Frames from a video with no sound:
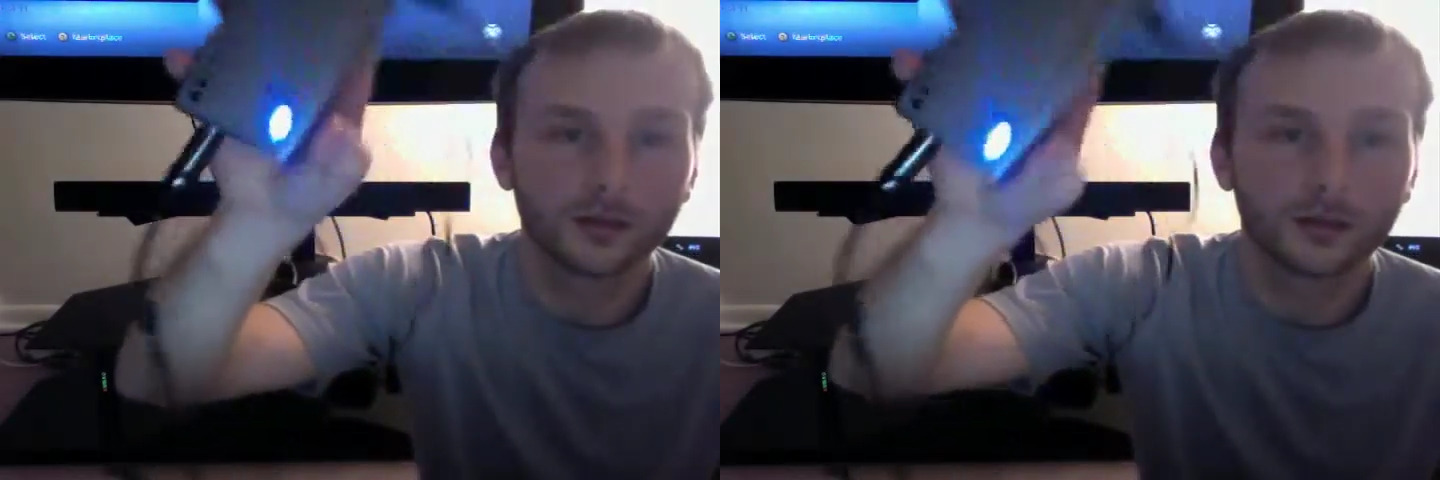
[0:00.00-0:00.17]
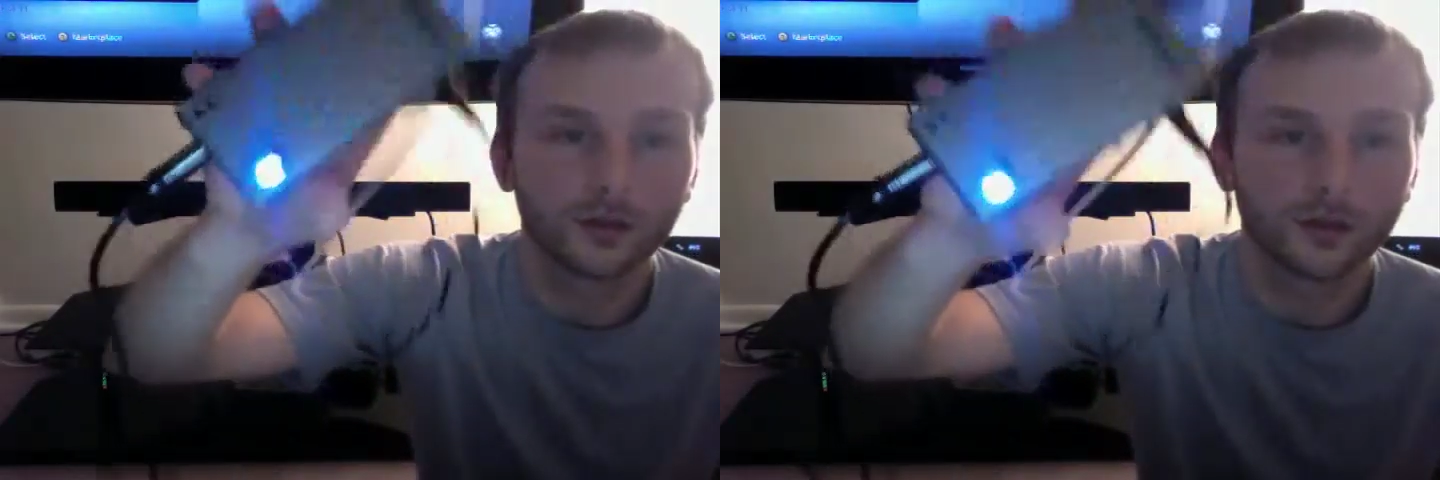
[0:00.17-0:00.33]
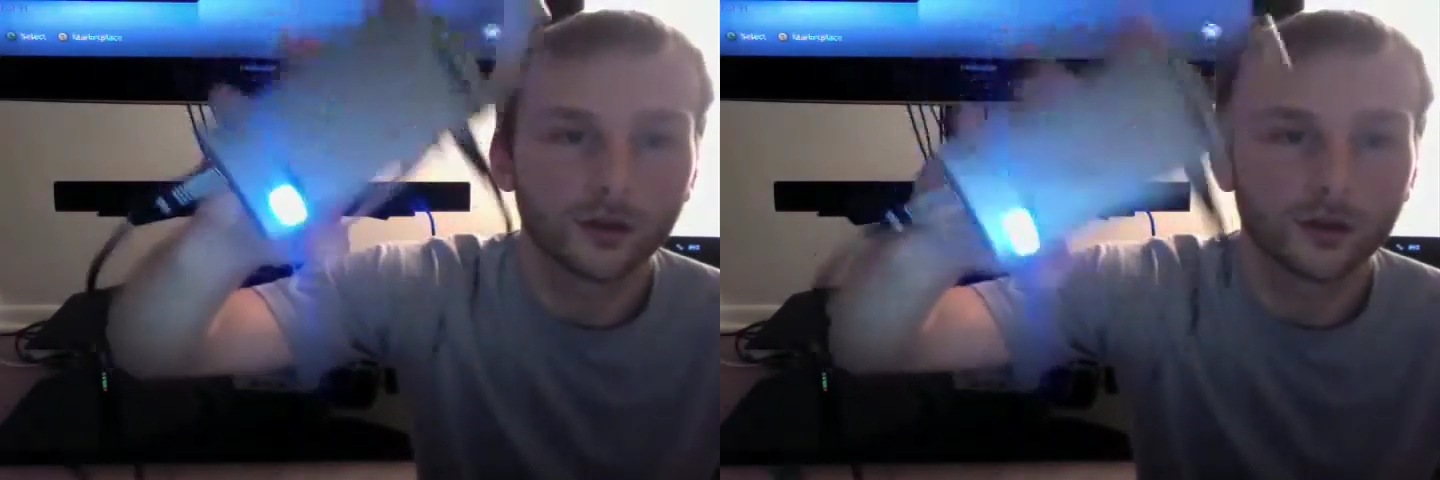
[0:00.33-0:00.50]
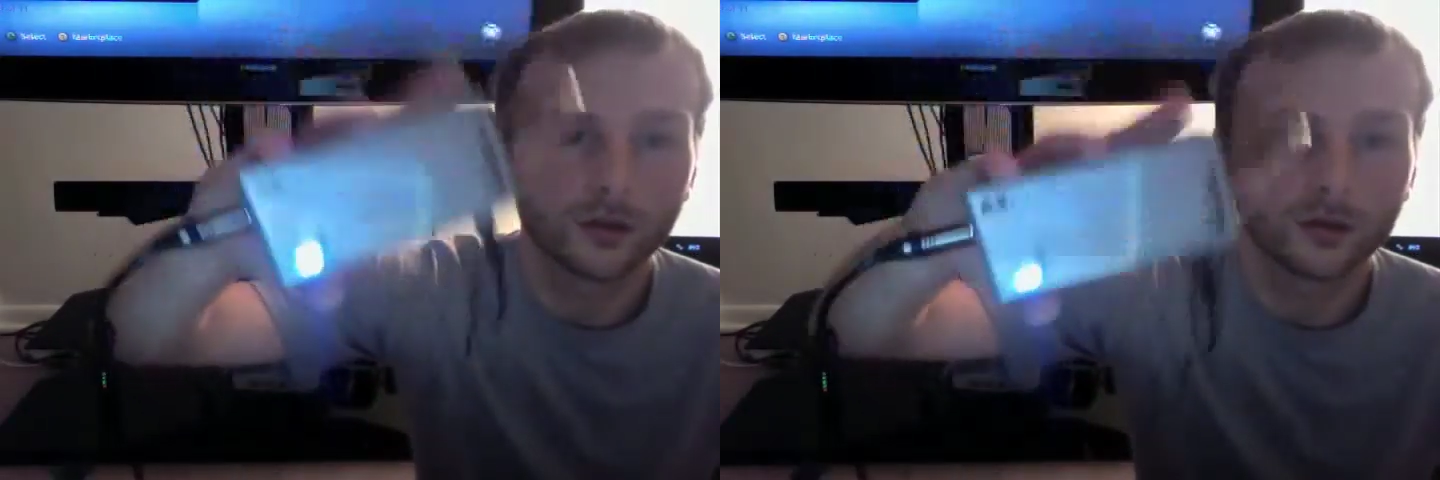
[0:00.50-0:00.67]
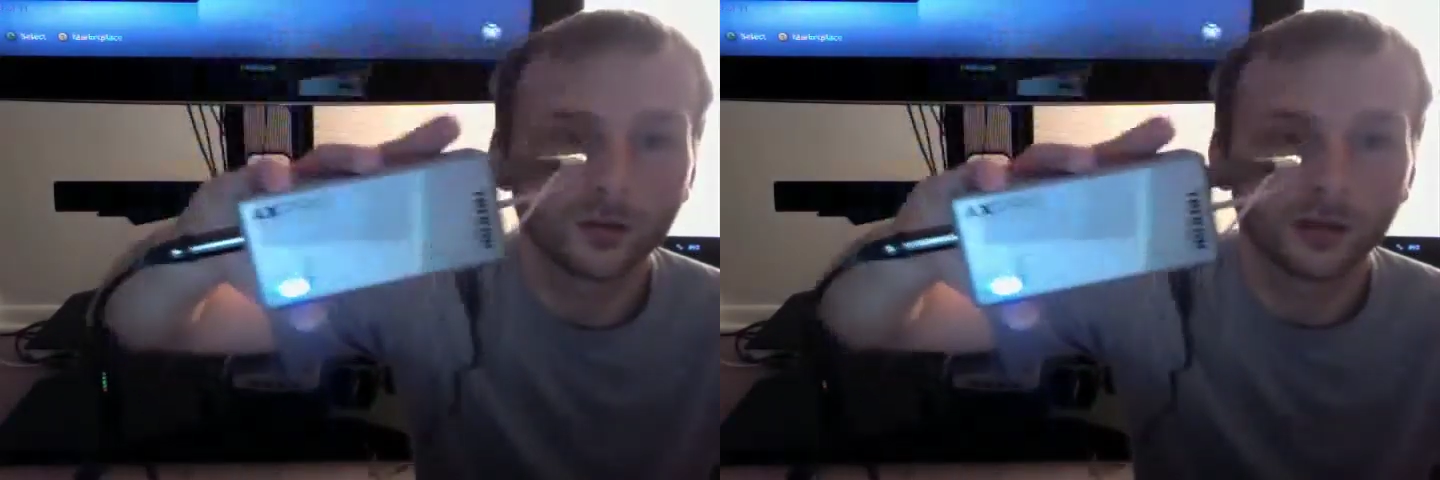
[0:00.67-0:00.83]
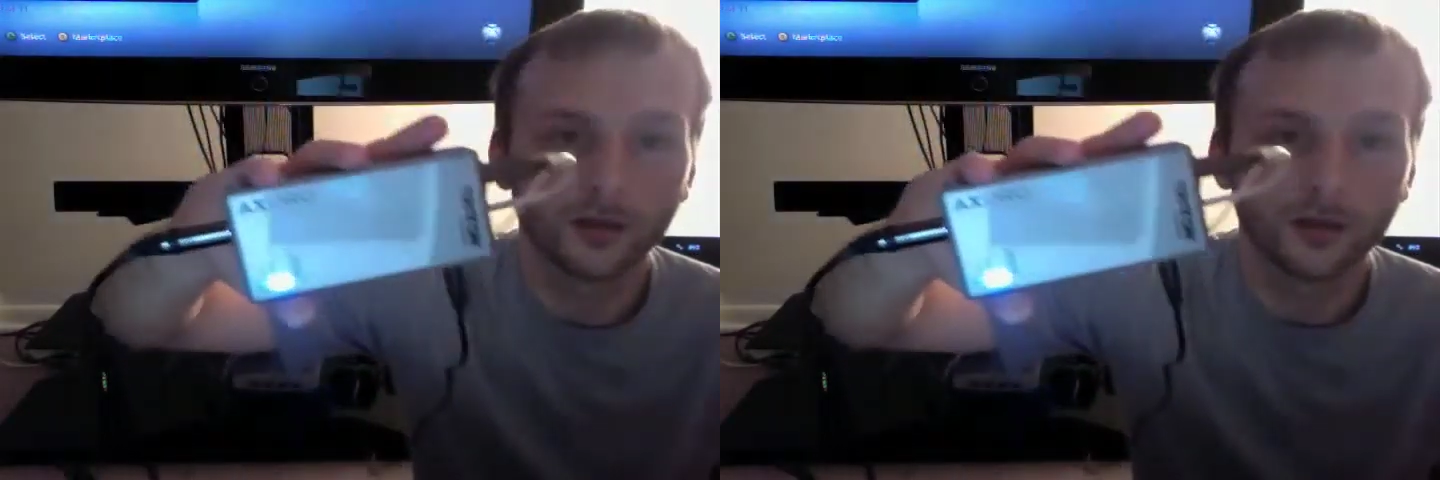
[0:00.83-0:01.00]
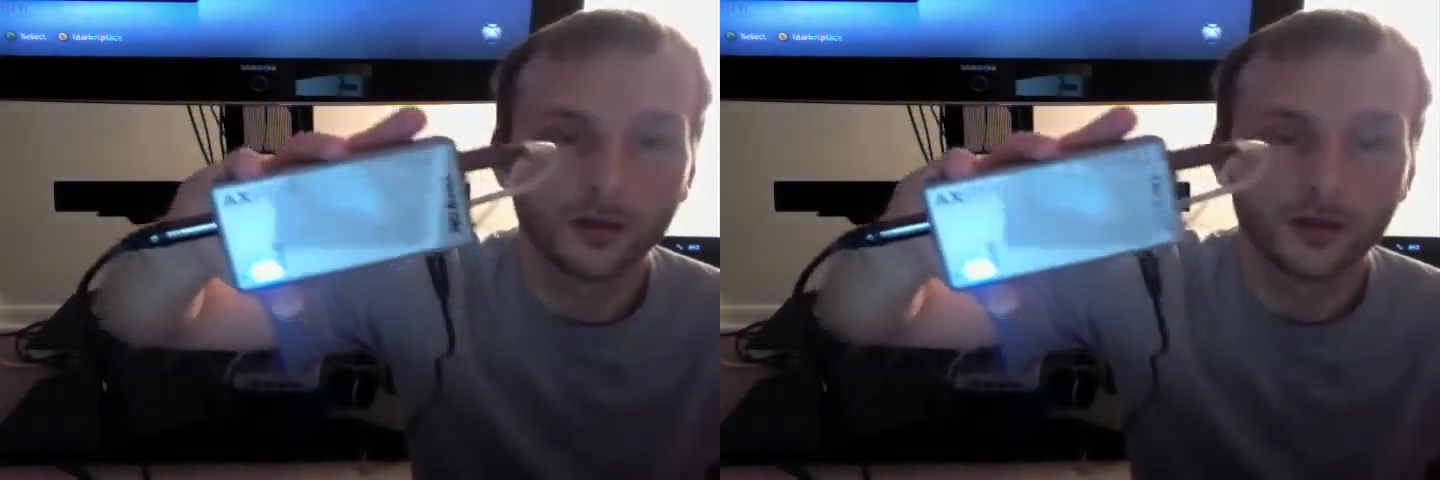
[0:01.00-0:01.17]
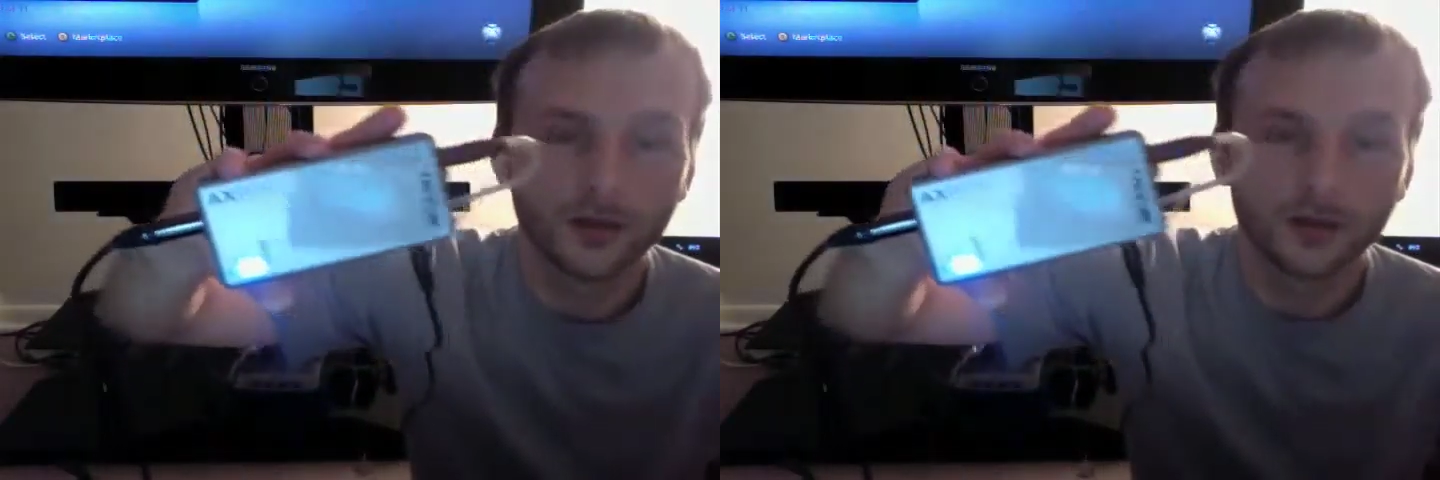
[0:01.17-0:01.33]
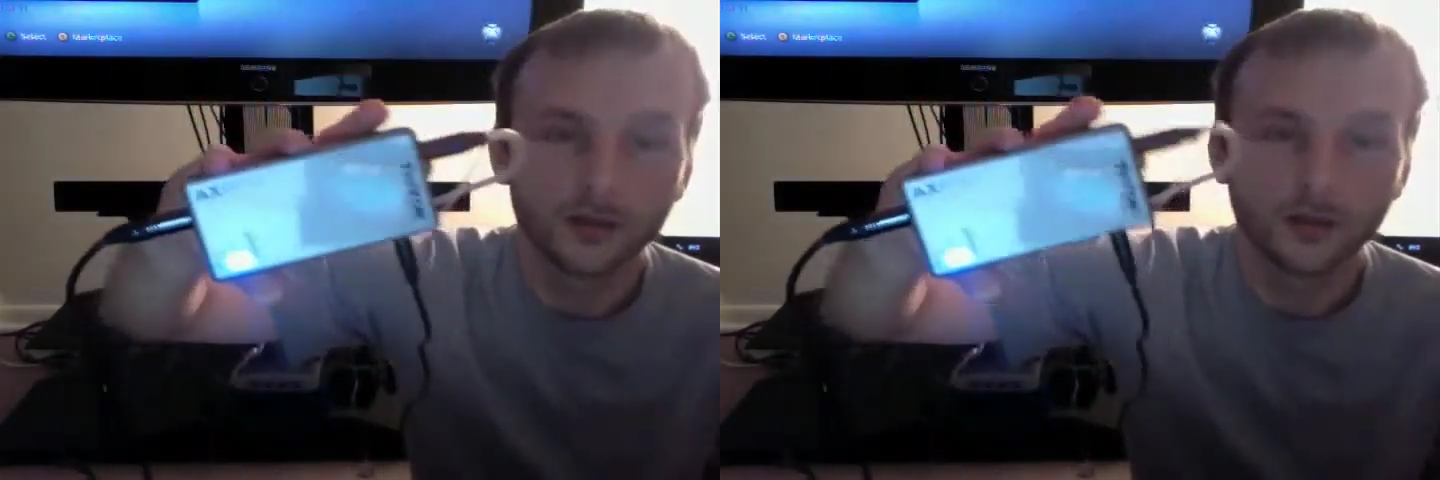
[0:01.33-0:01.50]
goes, but
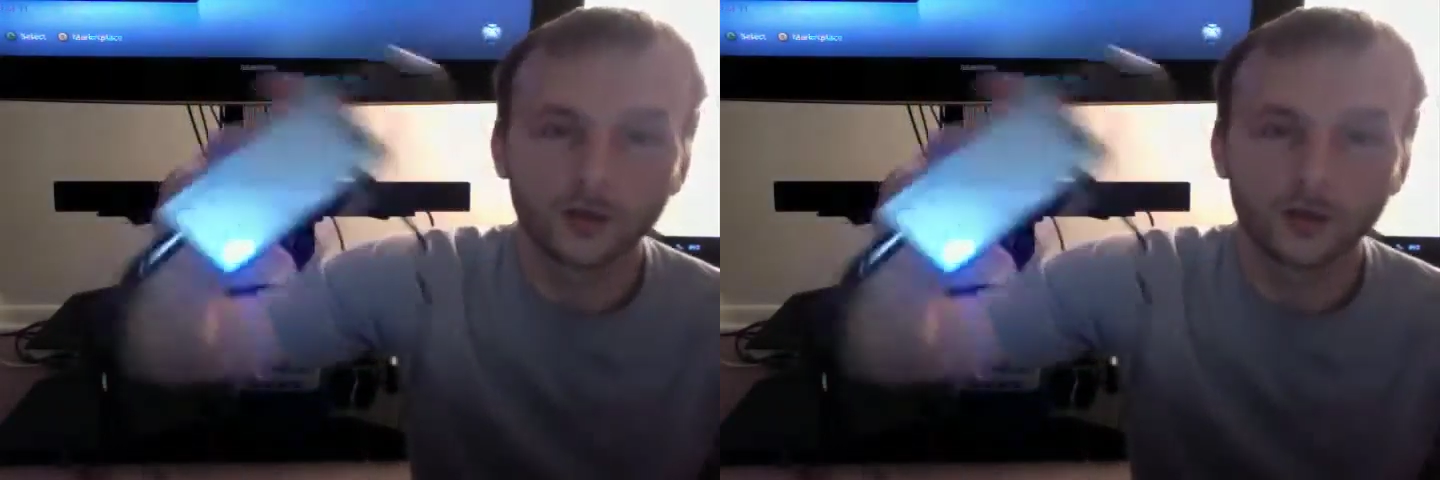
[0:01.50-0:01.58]
you know,